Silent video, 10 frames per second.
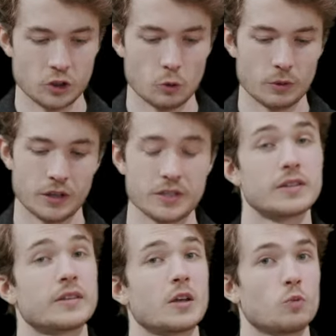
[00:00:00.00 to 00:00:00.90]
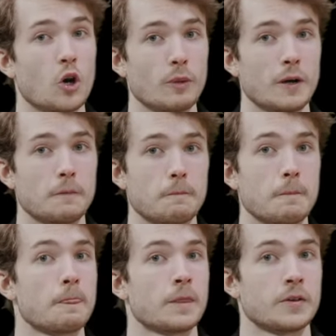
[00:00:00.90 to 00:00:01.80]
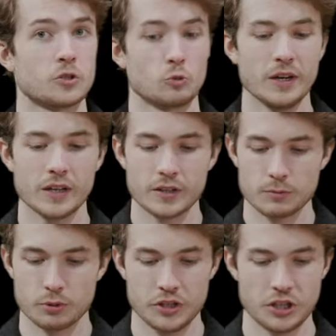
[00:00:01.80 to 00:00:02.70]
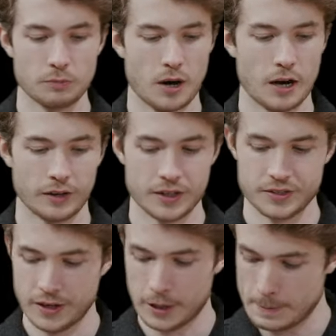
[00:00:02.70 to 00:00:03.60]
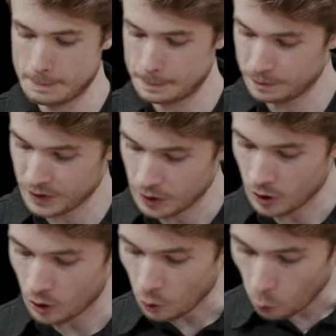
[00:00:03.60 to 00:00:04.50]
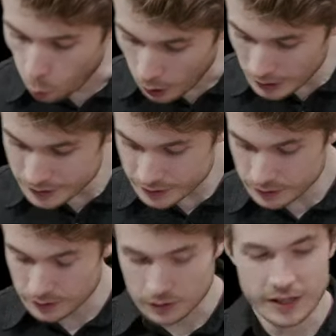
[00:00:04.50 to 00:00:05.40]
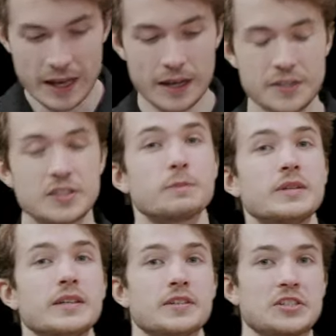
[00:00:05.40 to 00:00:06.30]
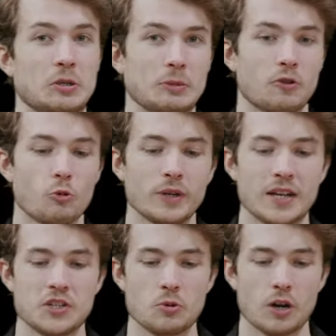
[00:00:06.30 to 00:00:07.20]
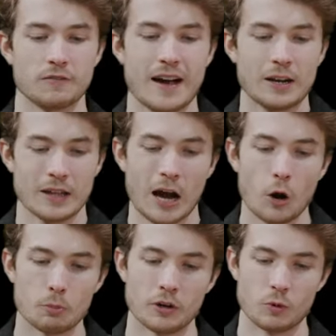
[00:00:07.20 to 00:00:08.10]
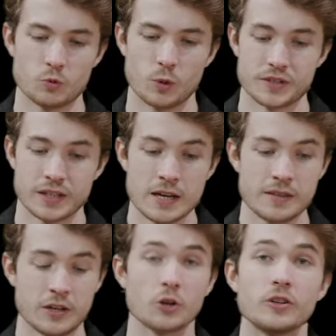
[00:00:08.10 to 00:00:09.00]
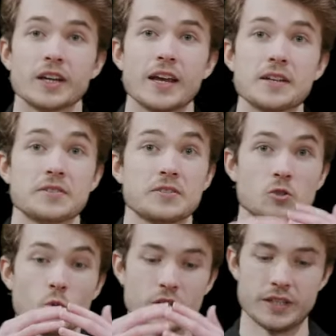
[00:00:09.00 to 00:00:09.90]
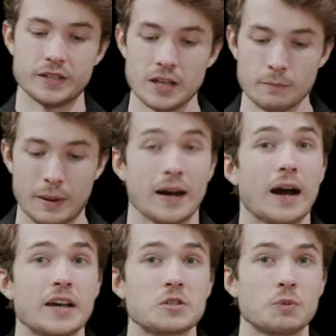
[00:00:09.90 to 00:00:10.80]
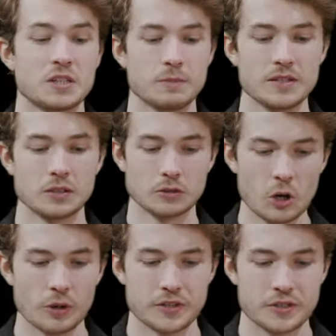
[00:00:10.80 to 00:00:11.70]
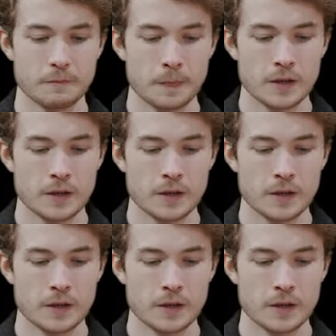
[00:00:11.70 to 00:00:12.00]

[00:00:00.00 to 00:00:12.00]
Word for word: Gilbert, then Wilma. So we're making some pretty good progress here. One last piece, though, before we get to our final output, which was the hurricanes sorted by highest wind speed to lowest,